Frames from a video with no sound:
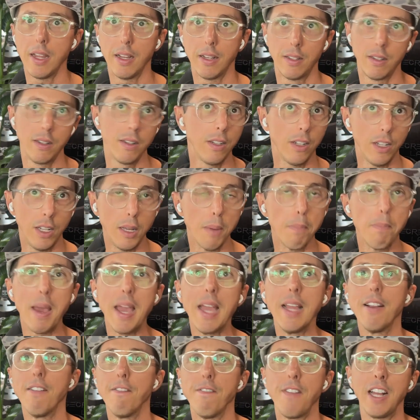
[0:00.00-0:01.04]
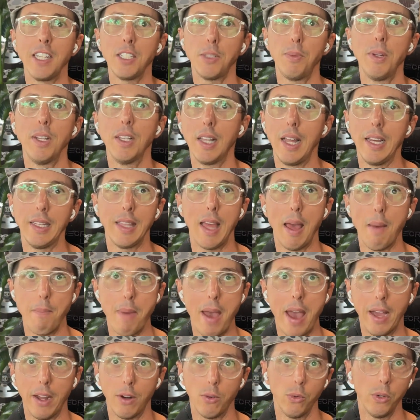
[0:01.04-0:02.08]
an investment like that
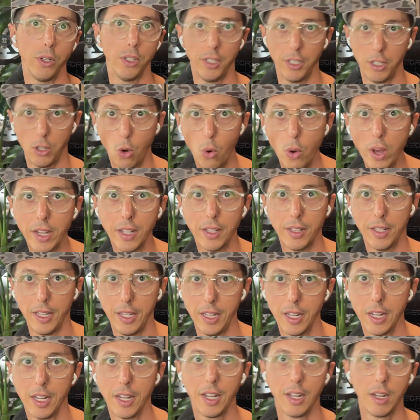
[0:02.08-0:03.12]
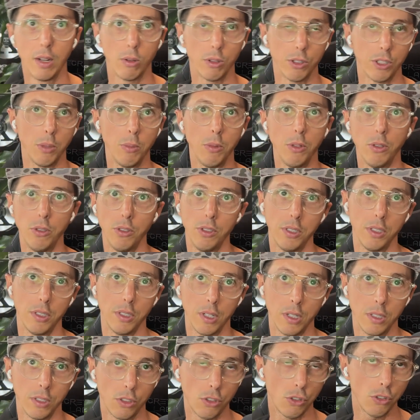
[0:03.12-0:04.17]
back really quickly. Where someone who's
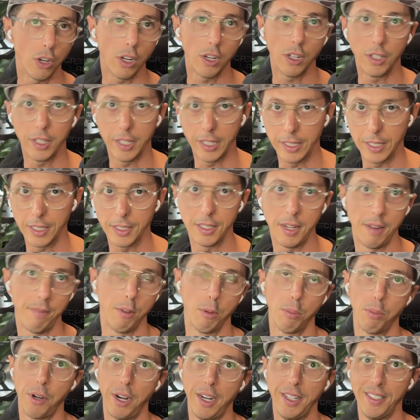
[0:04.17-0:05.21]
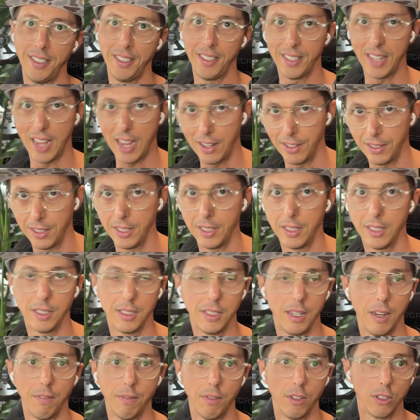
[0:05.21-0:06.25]
struggling, doesn't have their pricing dialed in,
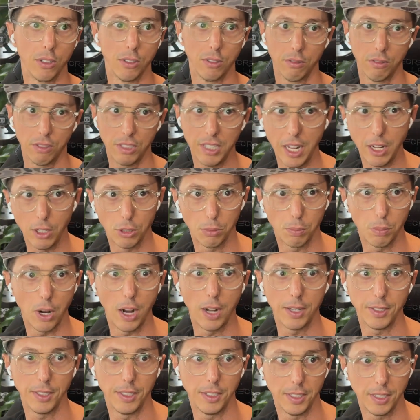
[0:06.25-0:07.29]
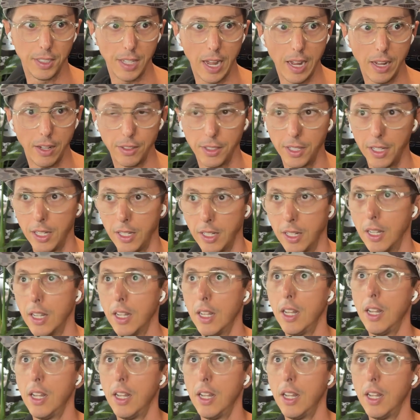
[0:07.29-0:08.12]
doesn't have their sales process dialed in,